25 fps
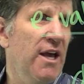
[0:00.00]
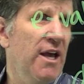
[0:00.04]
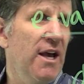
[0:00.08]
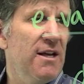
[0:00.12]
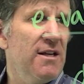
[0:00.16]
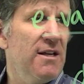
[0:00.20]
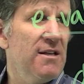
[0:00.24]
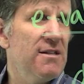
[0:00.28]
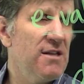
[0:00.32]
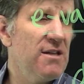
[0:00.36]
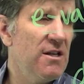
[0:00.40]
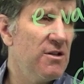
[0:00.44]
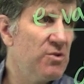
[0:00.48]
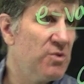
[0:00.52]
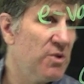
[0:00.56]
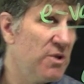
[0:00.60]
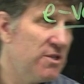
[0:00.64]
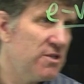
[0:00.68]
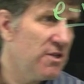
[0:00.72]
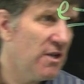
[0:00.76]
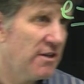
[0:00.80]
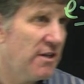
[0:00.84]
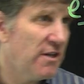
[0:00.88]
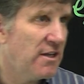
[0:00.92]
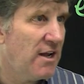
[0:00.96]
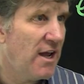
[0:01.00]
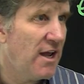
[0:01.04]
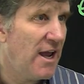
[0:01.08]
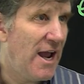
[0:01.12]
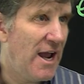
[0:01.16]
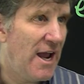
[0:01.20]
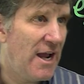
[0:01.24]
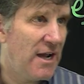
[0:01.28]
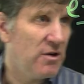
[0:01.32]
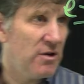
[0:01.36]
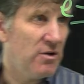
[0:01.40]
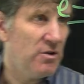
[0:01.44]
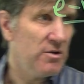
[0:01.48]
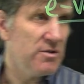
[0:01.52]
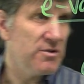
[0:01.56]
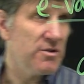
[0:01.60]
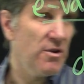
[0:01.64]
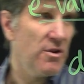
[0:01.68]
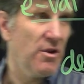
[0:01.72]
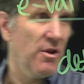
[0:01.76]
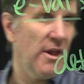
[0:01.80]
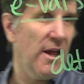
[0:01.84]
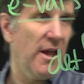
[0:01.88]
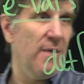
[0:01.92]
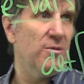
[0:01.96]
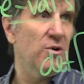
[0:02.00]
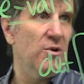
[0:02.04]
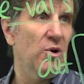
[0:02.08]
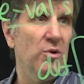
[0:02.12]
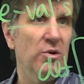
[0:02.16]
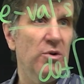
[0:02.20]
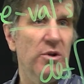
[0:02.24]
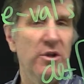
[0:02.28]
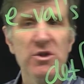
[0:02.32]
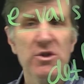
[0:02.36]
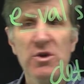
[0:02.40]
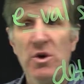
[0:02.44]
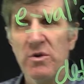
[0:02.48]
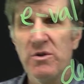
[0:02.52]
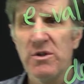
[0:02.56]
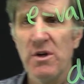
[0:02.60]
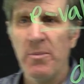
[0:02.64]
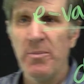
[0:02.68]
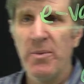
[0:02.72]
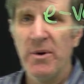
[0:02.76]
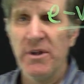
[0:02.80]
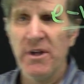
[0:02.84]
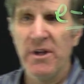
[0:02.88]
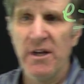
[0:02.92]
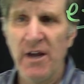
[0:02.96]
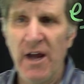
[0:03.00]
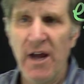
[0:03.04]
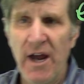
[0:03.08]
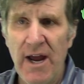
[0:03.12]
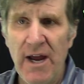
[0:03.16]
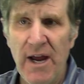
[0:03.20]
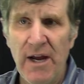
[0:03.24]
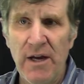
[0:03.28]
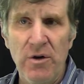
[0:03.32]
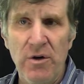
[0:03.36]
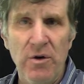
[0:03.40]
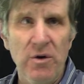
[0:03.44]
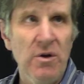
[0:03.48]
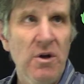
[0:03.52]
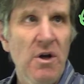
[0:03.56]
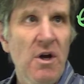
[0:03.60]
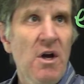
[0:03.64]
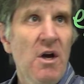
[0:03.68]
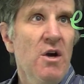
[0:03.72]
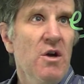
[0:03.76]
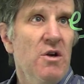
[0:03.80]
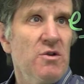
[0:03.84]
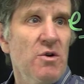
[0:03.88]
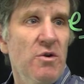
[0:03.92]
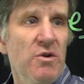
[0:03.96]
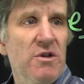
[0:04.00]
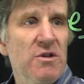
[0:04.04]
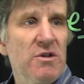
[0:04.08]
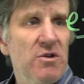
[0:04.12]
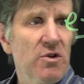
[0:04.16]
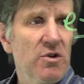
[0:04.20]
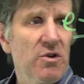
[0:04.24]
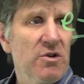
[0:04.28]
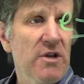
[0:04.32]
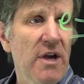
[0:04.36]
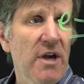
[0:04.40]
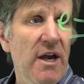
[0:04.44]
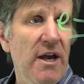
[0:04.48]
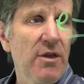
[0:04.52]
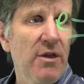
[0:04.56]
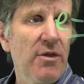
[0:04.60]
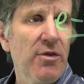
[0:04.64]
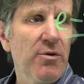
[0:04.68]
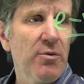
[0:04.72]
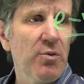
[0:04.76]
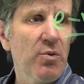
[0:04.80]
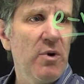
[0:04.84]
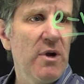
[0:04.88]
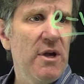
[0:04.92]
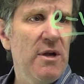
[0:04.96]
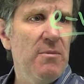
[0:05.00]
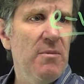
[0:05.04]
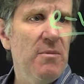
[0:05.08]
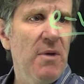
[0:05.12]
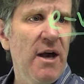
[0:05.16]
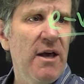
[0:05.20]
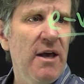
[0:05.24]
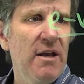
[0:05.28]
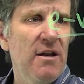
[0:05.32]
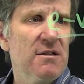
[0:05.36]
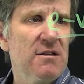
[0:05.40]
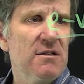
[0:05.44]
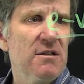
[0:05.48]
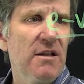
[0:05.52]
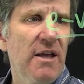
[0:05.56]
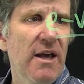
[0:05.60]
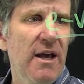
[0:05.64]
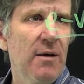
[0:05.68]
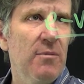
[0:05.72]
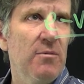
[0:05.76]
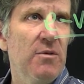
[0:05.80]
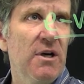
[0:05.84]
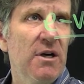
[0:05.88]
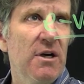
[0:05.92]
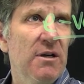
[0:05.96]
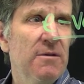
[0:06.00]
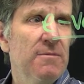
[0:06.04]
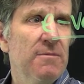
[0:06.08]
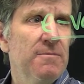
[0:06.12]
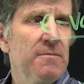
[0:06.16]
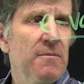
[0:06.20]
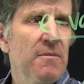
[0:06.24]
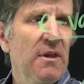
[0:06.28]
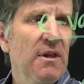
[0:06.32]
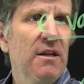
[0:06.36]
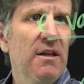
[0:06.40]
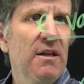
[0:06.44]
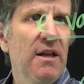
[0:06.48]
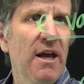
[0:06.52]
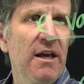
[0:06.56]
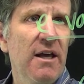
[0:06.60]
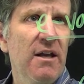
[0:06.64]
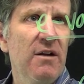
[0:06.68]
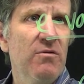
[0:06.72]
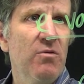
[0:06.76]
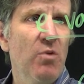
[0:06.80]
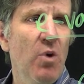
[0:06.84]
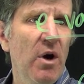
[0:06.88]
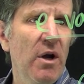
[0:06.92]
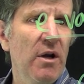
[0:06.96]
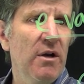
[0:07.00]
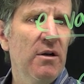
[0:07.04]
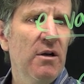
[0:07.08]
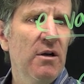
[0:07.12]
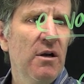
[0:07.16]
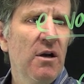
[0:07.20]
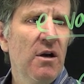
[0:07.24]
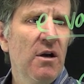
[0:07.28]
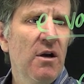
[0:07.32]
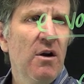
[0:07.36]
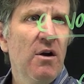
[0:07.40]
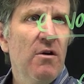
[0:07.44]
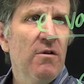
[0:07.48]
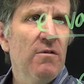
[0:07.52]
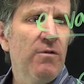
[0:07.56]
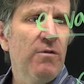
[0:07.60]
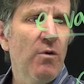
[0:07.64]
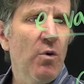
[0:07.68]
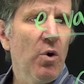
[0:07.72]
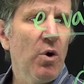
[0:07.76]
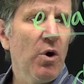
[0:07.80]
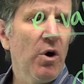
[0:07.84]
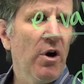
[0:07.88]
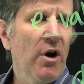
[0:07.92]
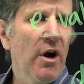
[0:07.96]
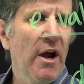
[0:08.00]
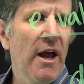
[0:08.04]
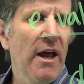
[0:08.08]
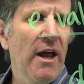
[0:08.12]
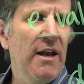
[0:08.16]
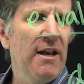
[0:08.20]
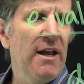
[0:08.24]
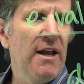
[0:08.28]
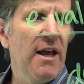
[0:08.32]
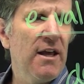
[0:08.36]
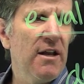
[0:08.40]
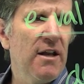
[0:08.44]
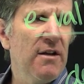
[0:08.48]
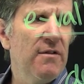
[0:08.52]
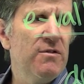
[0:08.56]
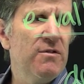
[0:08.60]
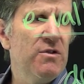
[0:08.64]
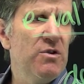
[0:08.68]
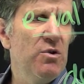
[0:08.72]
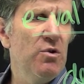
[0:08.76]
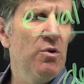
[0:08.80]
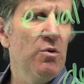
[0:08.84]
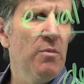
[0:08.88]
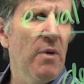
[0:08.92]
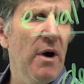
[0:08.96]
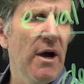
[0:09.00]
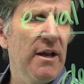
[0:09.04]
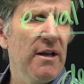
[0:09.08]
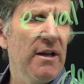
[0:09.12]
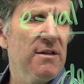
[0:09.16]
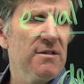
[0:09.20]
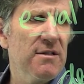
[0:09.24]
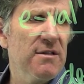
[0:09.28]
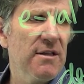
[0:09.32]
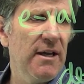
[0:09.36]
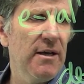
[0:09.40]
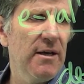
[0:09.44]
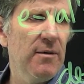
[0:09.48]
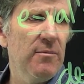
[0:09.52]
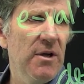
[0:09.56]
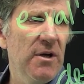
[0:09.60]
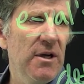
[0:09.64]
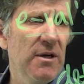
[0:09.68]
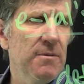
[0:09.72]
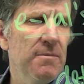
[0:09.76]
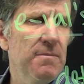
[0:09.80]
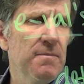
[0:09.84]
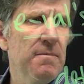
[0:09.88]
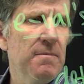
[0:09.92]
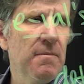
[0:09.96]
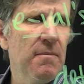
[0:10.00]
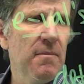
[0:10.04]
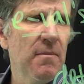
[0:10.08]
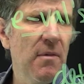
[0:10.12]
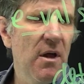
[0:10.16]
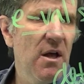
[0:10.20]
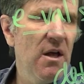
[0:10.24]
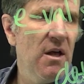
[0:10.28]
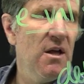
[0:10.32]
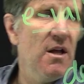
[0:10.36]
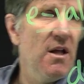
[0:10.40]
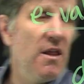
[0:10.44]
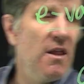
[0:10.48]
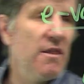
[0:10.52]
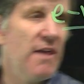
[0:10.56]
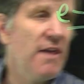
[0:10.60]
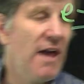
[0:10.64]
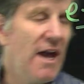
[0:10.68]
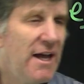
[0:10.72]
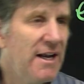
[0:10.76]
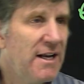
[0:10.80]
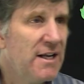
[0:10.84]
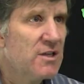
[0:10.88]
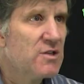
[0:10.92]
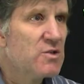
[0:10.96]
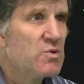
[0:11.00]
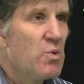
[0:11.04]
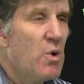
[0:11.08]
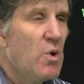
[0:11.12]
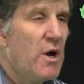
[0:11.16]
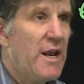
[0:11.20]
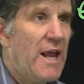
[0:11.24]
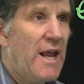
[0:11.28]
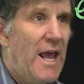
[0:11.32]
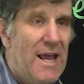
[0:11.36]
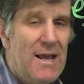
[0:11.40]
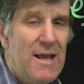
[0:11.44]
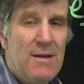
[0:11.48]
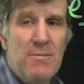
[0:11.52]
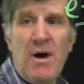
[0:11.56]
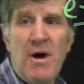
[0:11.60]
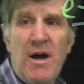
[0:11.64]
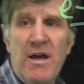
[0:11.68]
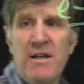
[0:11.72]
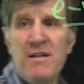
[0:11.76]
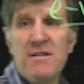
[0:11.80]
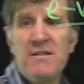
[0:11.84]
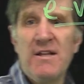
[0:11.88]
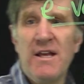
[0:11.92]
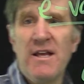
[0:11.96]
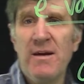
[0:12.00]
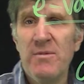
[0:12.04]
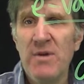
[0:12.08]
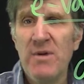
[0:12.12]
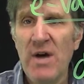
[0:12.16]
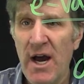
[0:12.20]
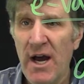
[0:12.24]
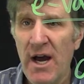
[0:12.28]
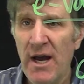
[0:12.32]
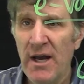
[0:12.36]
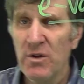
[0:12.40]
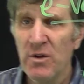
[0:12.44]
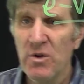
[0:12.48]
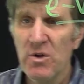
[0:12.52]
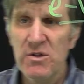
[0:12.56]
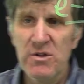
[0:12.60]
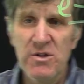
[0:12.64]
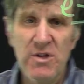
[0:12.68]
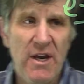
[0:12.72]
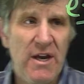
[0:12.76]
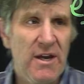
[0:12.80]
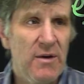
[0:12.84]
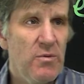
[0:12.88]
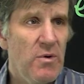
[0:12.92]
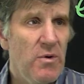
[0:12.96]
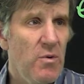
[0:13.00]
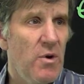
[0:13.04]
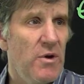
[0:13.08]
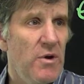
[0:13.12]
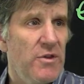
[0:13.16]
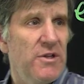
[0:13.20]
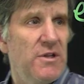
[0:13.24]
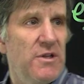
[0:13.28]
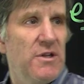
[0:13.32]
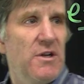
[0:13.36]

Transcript: has entries on the diagonal, so the lambda only shows up on the diagonal. So this looks like 3 minus lambda, negative 1, 4, and negative 2 minus lambda. That is what A minus lambda I looks like. We want the